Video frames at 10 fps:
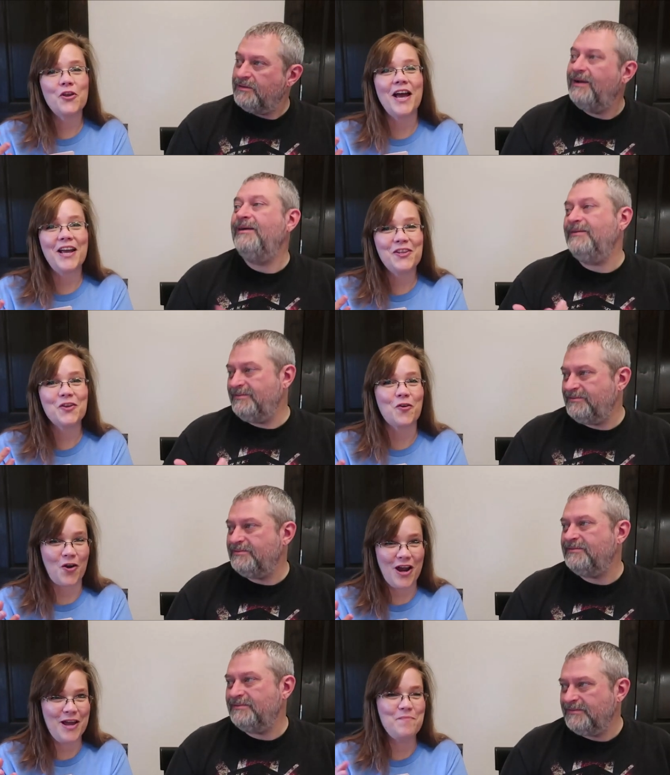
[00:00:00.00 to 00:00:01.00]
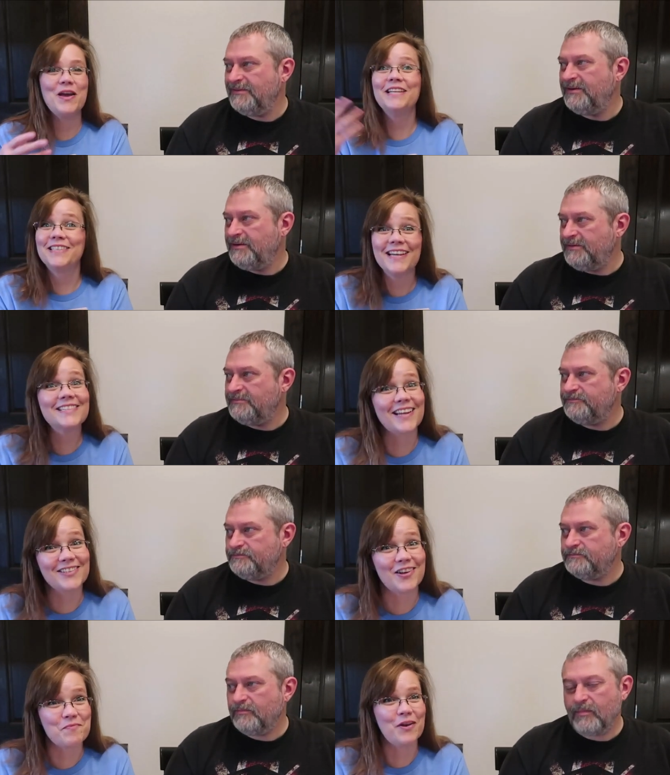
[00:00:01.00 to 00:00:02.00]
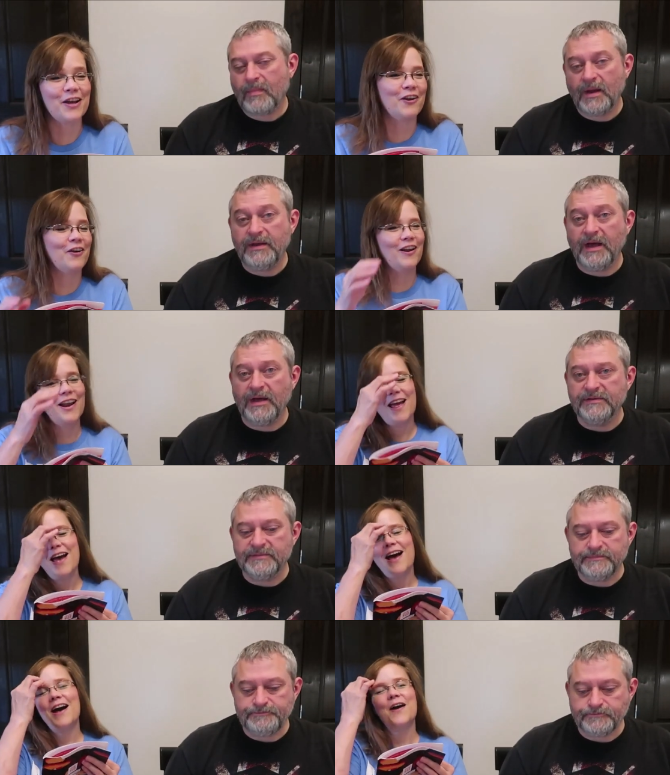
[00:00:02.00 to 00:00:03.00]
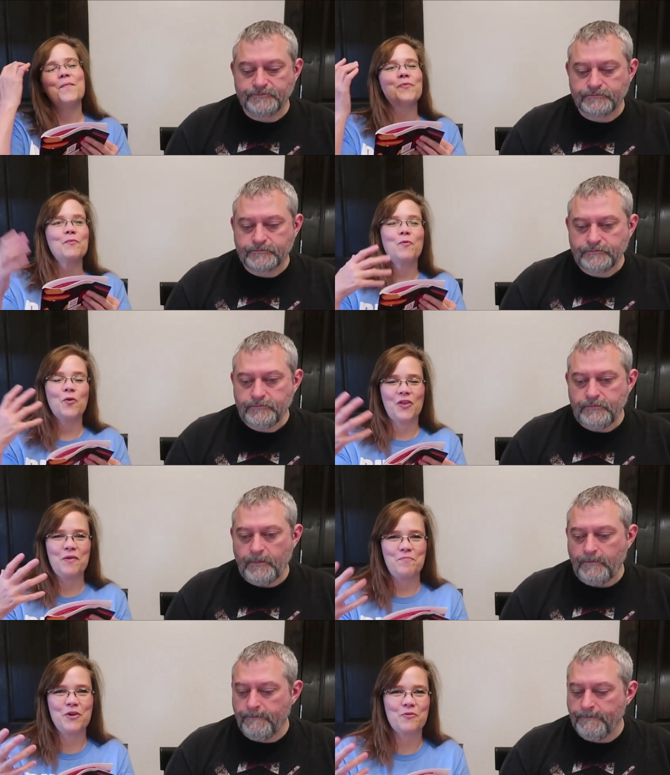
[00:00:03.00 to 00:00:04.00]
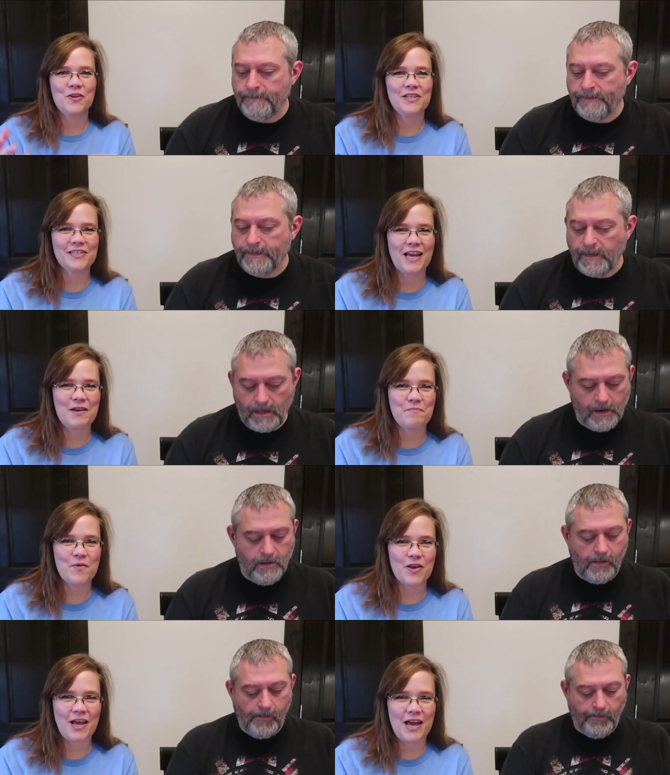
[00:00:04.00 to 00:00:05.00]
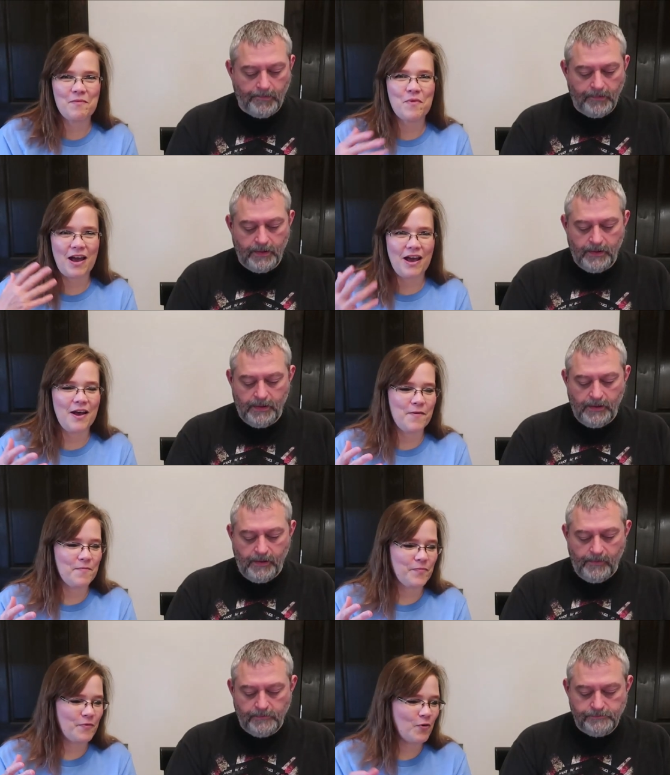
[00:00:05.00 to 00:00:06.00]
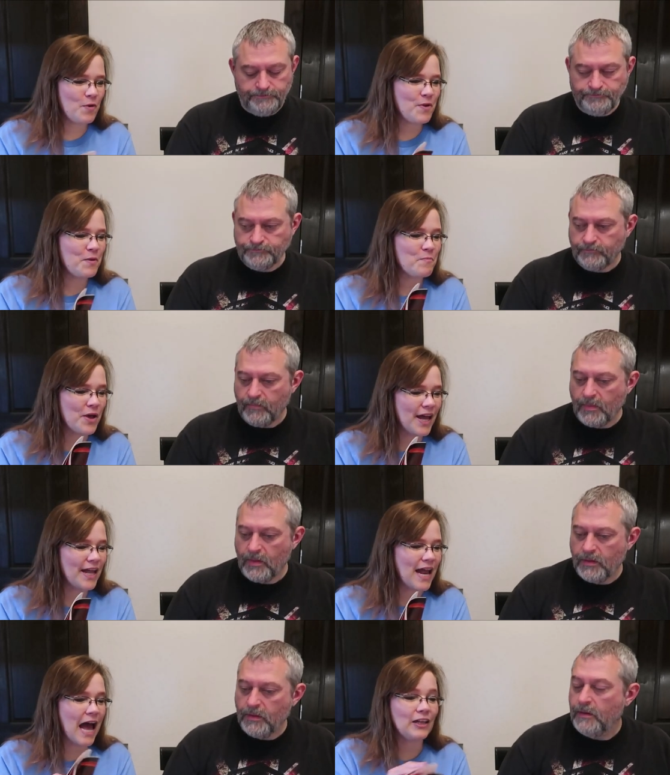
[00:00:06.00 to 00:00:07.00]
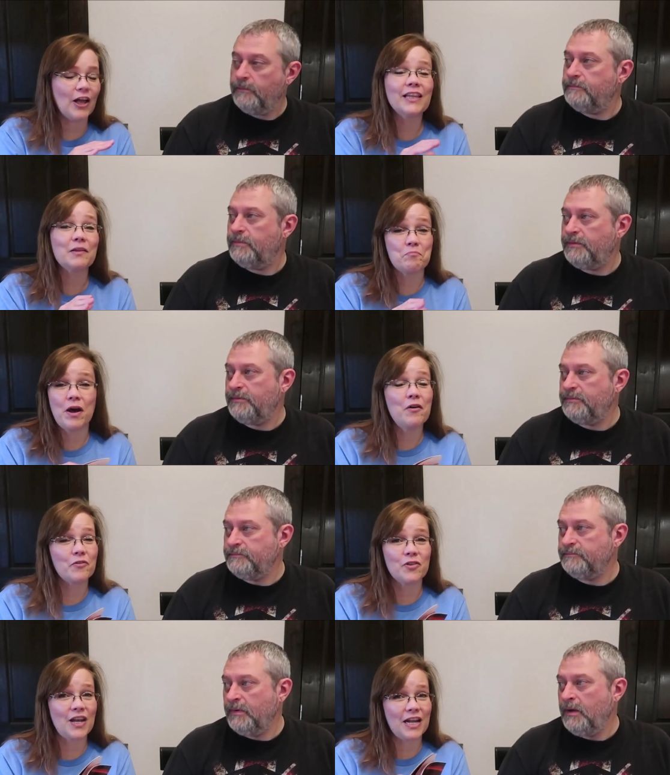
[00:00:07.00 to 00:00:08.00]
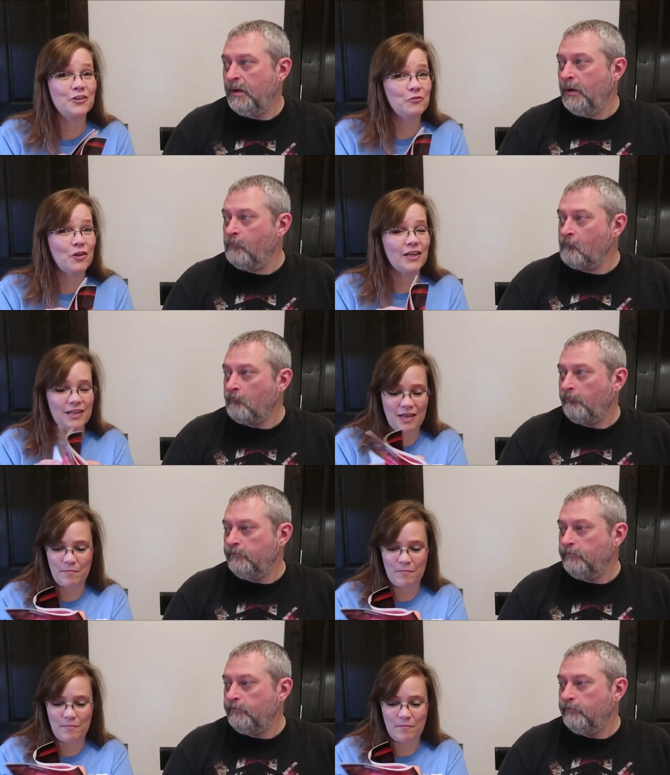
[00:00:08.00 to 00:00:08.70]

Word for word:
Speaker 1: you ate the grape, it does taste like blackcurrant. Uh, the more that bitterness came came uh, from it, but I like them both, and I do like the